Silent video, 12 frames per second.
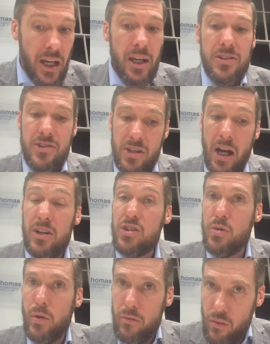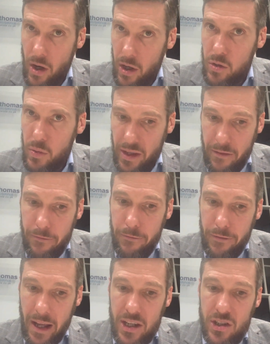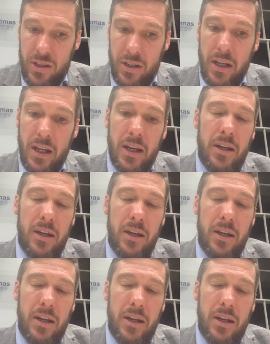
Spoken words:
starts to erode with inflation.